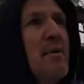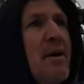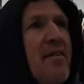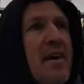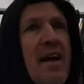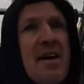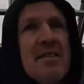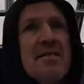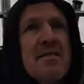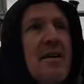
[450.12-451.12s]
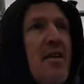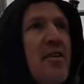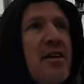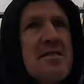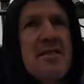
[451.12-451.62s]
Even now, I
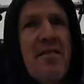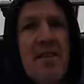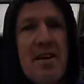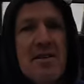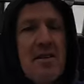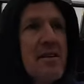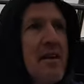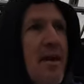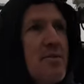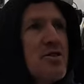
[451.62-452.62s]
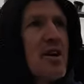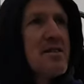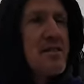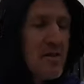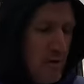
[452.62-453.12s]
think it's 7 years on, Captain
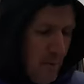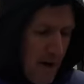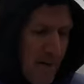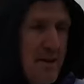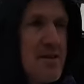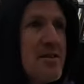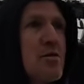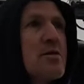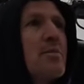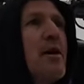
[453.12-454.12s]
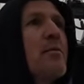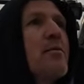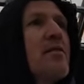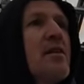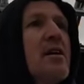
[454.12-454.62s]
Jack's still behind me, still supplying
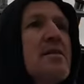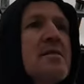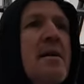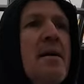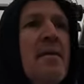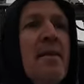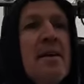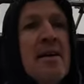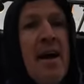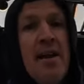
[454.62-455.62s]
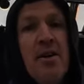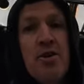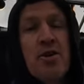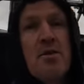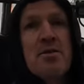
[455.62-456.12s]
me with clothes. And
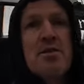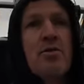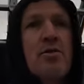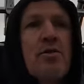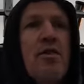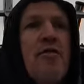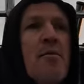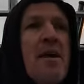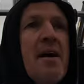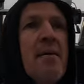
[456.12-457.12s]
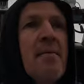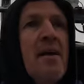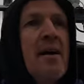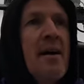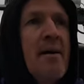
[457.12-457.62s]
YouTube just sort of grew from there.
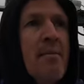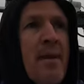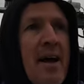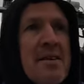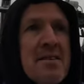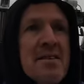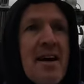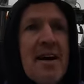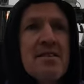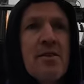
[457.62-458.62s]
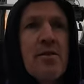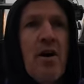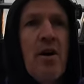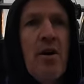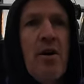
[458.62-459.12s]
As it started to
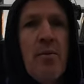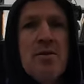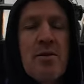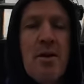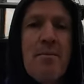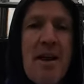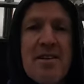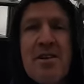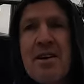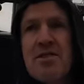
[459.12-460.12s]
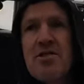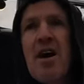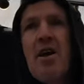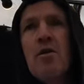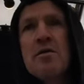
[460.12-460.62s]
grow, we sort of monetized the
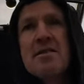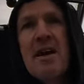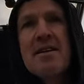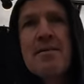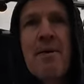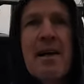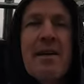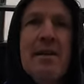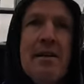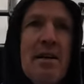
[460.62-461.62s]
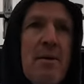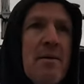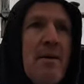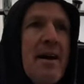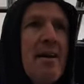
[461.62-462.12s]
channel, started to make a little bit
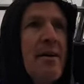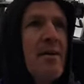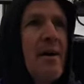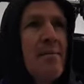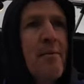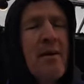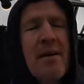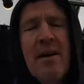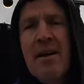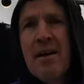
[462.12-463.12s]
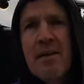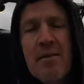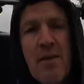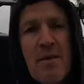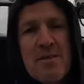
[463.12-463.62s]
of money.
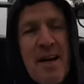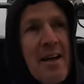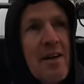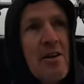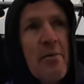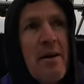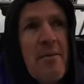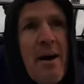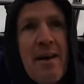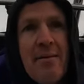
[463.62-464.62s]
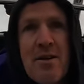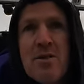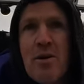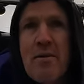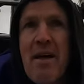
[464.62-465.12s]
When I'm saying a little bit of money, I'm not
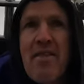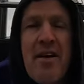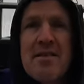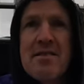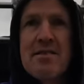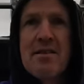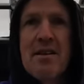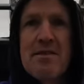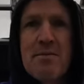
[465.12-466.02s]
talking about thousands of dollars.